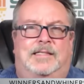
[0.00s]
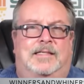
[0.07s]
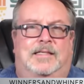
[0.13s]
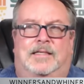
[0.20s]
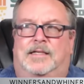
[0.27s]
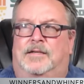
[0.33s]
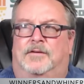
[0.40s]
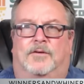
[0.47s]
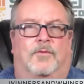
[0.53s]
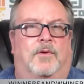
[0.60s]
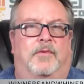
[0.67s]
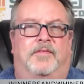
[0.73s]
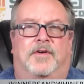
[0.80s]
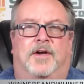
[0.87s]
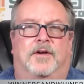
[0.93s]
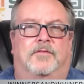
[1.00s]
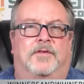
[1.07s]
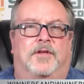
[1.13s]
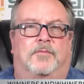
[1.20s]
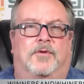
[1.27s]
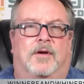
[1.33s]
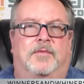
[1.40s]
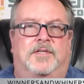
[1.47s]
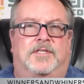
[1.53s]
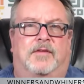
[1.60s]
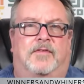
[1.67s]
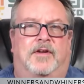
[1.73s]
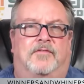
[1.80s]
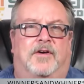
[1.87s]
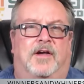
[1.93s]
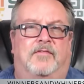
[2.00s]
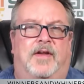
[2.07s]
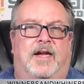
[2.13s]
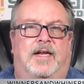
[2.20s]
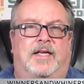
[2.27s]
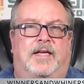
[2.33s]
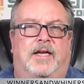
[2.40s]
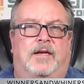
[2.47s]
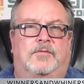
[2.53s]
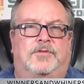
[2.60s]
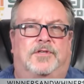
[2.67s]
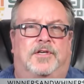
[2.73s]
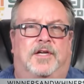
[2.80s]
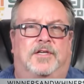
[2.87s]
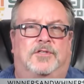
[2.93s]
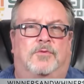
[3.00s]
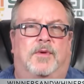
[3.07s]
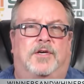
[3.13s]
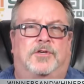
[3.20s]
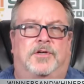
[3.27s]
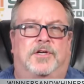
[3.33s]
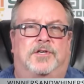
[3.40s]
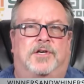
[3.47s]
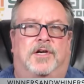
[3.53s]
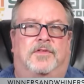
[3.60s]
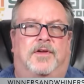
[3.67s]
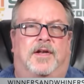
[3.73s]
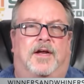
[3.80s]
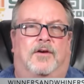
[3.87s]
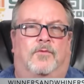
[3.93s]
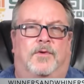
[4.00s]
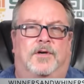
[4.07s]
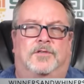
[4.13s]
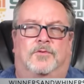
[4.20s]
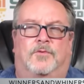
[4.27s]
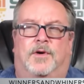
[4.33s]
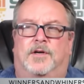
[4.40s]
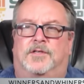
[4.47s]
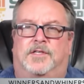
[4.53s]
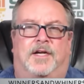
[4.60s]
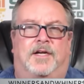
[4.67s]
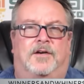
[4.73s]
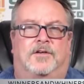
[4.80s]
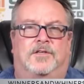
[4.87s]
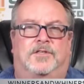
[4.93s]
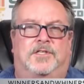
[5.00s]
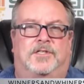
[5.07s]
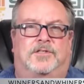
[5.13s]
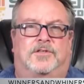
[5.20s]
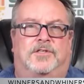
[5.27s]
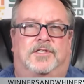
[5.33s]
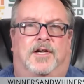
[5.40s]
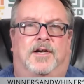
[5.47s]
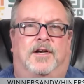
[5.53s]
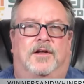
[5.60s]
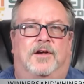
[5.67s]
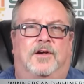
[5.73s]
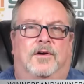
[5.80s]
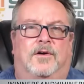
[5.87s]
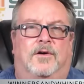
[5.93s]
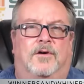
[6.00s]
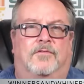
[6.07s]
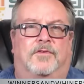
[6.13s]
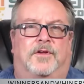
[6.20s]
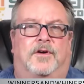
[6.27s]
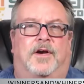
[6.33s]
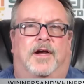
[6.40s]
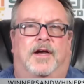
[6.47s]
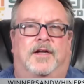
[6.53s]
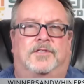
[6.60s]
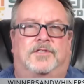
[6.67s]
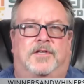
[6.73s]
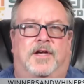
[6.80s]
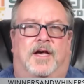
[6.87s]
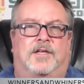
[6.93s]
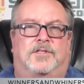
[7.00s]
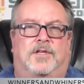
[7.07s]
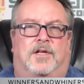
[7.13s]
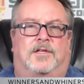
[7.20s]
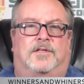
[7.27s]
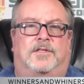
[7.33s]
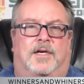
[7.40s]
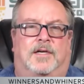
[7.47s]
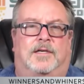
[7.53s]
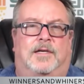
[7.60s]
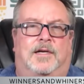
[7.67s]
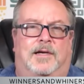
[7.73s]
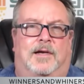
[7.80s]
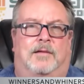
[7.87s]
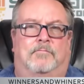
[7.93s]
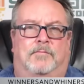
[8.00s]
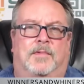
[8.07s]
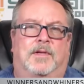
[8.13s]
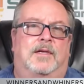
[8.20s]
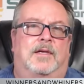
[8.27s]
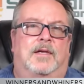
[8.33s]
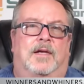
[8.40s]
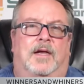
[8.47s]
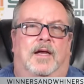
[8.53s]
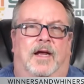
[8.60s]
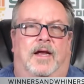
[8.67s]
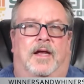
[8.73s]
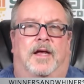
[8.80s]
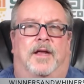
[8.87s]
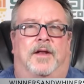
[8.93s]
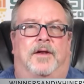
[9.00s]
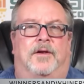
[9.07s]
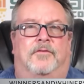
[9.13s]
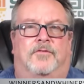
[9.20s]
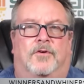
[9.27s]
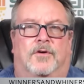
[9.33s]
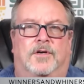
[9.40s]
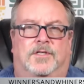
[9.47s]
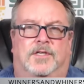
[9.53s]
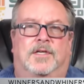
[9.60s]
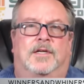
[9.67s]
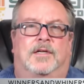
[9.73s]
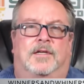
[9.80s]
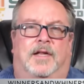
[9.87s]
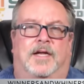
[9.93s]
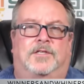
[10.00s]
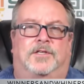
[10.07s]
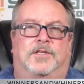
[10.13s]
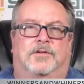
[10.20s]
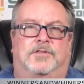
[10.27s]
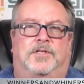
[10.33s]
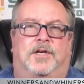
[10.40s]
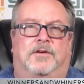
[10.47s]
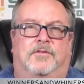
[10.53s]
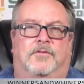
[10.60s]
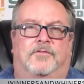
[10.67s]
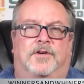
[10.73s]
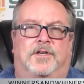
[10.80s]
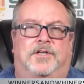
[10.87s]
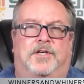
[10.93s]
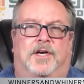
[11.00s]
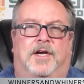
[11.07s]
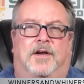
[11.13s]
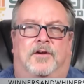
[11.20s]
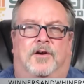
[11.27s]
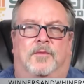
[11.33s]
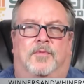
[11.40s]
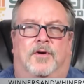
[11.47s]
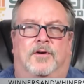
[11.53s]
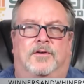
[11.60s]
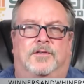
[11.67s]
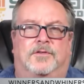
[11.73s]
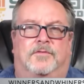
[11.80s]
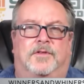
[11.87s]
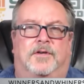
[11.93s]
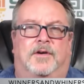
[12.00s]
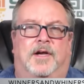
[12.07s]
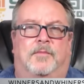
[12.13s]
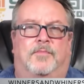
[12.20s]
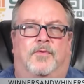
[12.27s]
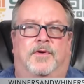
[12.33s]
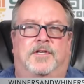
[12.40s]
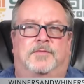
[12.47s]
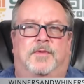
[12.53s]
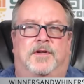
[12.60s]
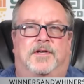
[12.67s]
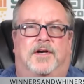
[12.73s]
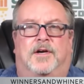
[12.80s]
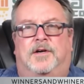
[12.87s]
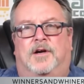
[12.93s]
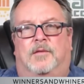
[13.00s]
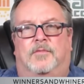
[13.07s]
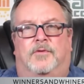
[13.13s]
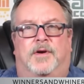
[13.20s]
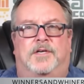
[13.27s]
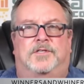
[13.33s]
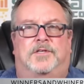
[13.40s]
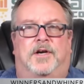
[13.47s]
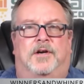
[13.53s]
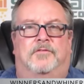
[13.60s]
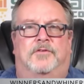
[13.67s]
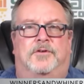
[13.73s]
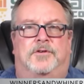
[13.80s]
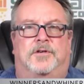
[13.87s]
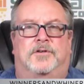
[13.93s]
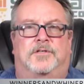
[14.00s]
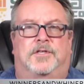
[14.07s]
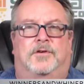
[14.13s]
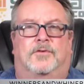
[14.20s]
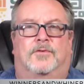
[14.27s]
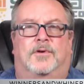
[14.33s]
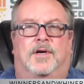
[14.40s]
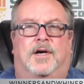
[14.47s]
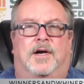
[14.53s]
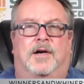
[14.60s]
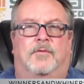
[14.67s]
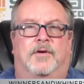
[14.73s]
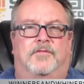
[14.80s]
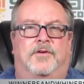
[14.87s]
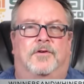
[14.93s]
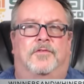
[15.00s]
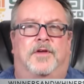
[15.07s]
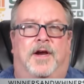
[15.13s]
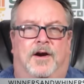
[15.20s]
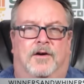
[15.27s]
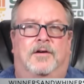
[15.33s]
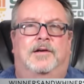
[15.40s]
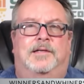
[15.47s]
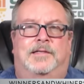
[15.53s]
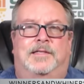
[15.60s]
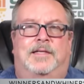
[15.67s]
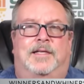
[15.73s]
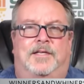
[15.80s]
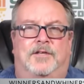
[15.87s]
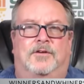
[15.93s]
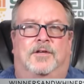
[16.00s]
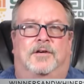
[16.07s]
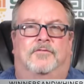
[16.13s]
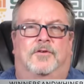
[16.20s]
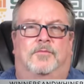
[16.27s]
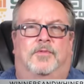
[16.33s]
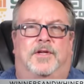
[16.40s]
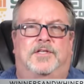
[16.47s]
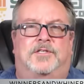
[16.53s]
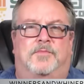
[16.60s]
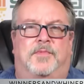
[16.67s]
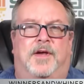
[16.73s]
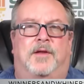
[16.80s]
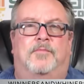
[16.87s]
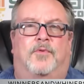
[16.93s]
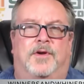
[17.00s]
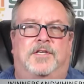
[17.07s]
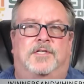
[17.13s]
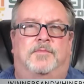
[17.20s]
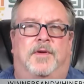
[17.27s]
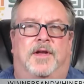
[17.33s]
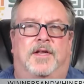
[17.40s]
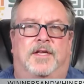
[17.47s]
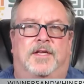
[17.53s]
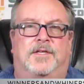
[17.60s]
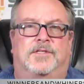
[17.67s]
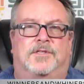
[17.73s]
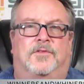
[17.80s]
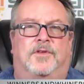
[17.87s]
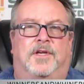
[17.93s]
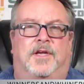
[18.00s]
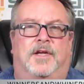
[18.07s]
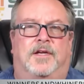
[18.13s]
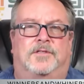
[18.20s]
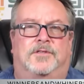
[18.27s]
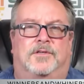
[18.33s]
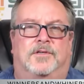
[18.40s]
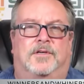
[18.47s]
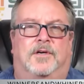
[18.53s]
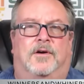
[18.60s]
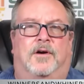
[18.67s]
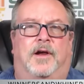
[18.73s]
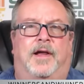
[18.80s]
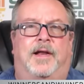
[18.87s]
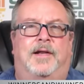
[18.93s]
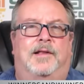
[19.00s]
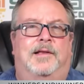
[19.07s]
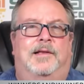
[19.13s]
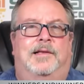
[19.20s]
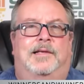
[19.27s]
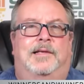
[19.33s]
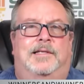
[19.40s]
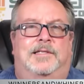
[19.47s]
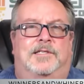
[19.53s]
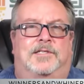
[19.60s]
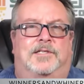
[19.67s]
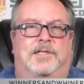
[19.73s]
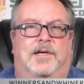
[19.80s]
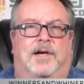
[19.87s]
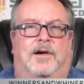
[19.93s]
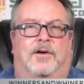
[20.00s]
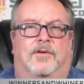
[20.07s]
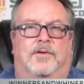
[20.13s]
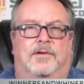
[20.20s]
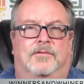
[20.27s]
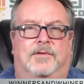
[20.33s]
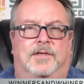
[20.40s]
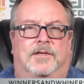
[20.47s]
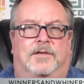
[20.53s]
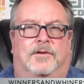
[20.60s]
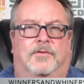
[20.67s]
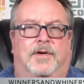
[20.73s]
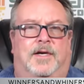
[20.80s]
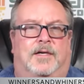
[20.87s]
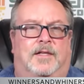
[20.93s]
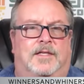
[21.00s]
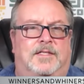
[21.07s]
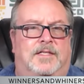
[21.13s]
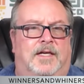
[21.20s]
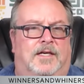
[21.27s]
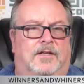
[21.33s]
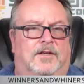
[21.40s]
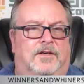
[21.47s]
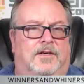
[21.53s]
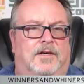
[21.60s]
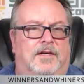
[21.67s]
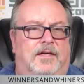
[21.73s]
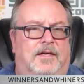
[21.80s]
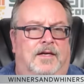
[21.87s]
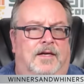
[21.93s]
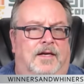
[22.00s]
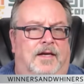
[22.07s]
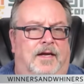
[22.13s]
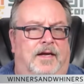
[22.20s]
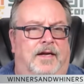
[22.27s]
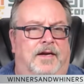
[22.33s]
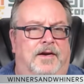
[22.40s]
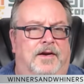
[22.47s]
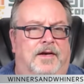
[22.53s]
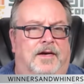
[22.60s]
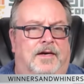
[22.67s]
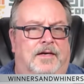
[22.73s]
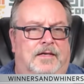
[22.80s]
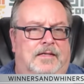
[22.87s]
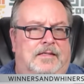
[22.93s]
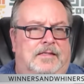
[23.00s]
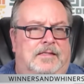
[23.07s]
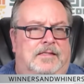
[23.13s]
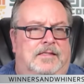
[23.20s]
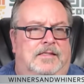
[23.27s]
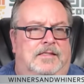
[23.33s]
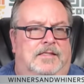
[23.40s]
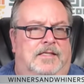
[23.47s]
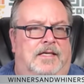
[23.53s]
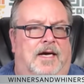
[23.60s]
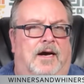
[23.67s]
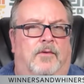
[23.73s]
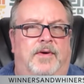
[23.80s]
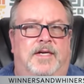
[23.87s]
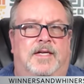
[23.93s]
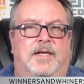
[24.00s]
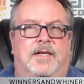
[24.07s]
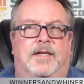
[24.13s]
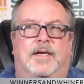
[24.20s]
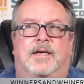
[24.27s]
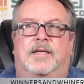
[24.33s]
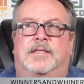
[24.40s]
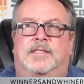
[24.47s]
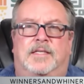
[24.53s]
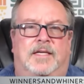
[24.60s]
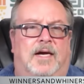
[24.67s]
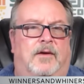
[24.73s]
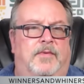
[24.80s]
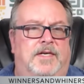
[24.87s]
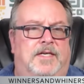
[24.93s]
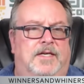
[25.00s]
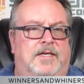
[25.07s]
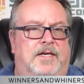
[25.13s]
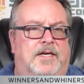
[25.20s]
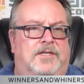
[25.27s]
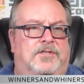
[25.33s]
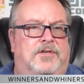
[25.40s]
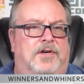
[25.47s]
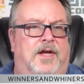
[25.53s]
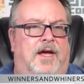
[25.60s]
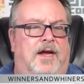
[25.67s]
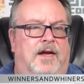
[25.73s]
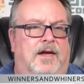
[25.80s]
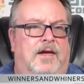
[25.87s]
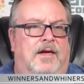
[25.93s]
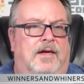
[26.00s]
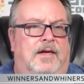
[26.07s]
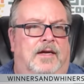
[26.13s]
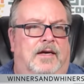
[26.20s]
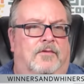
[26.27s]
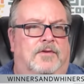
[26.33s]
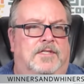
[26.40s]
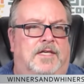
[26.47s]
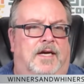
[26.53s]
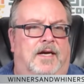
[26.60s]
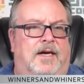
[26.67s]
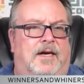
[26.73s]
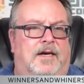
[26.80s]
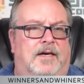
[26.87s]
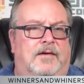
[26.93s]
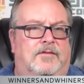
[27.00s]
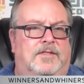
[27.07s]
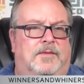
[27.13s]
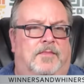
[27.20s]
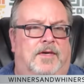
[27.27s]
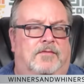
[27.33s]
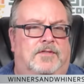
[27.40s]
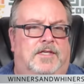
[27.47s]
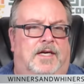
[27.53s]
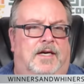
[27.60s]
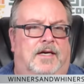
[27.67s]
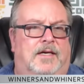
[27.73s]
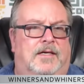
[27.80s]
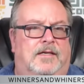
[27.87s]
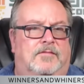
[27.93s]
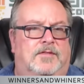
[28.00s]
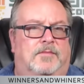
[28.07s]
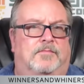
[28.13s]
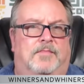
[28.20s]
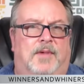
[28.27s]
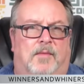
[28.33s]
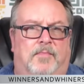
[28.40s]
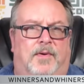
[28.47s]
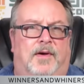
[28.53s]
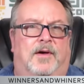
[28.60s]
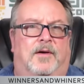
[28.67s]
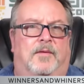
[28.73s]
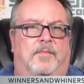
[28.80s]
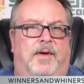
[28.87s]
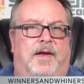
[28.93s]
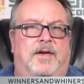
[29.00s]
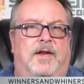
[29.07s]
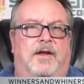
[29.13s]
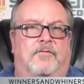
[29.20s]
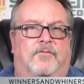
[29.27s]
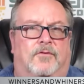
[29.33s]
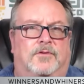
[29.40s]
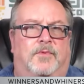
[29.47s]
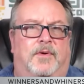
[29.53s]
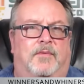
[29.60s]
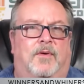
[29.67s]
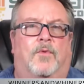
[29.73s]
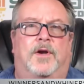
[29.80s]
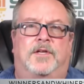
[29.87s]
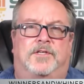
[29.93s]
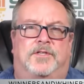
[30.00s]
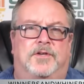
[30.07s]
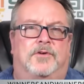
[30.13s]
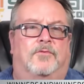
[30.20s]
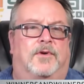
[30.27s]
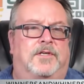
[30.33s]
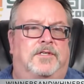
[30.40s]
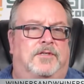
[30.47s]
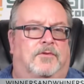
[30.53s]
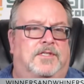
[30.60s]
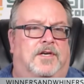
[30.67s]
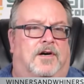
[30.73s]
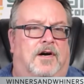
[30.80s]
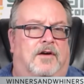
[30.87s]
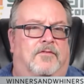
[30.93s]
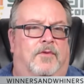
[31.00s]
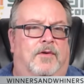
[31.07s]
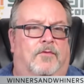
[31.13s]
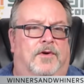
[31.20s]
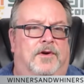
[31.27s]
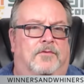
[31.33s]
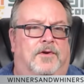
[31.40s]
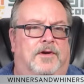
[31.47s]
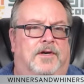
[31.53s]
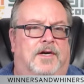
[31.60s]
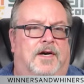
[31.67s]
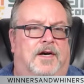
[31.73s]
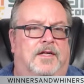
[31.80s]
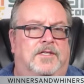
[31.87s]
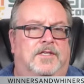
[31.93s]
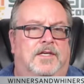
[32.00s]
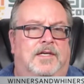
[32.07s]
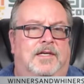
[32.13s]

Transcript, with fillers: I don't know what we've got over there, probably 75, 80 games today. So make sure you check that out. Winners and Whiners, and our sister site over there at statsalt.com. And of course, lastly, don't check don't forget to check out our partners over there at pointsbet.com, great state of New Jersey or Iowa. If you're there, you're looking for a place to bet, pointsbet is the answer. All right. So, real quick, let's take a look and uh, See how we did. Uh, see how we did yesterday. It was a uh, it was a it was a uh, it was a, a, a, bad day for us. We went one and two. One and two wasn't awful. Went one and one in college.